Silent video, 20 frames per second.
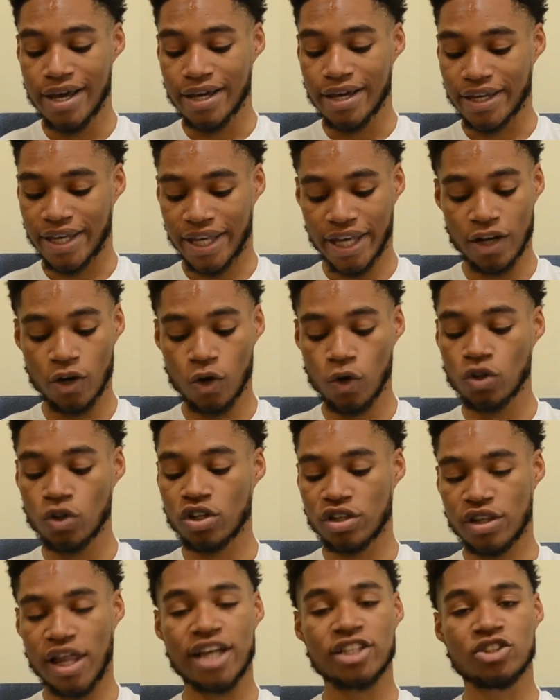Kittle
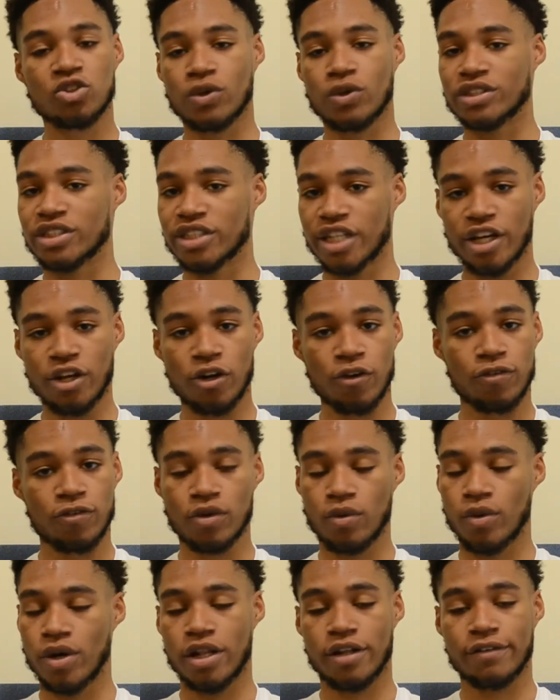looked like George Kittle for
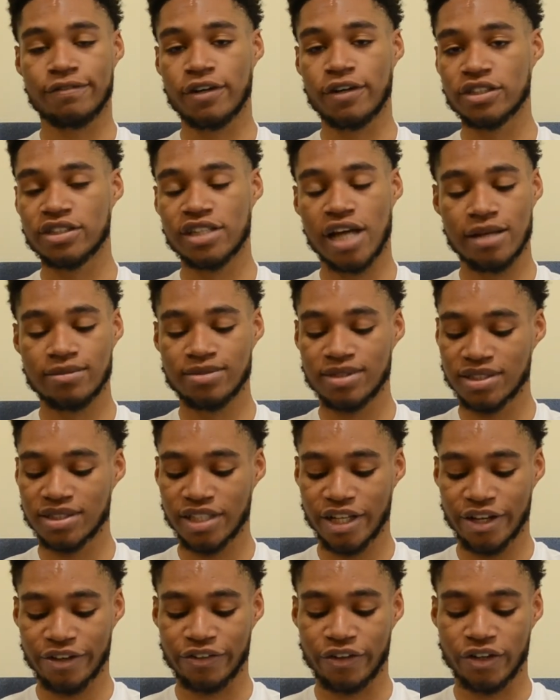one of the first times this
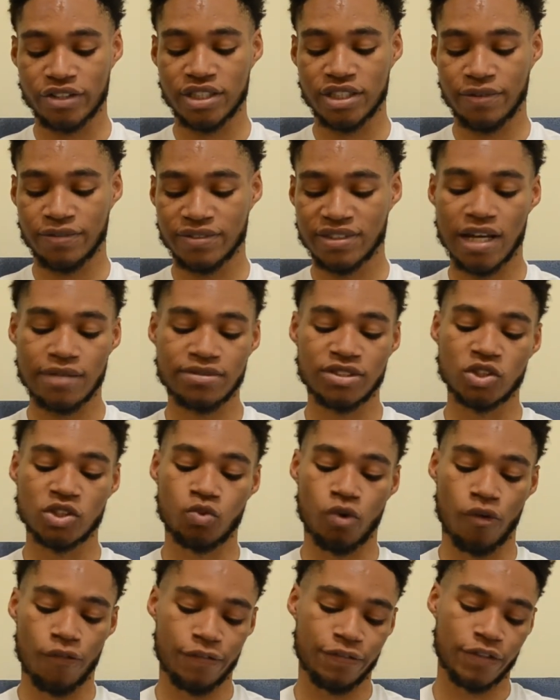year, 13 receptions,
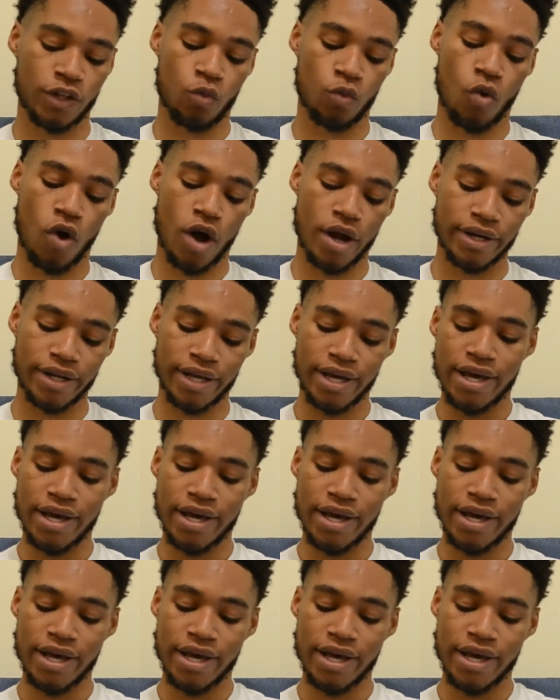151,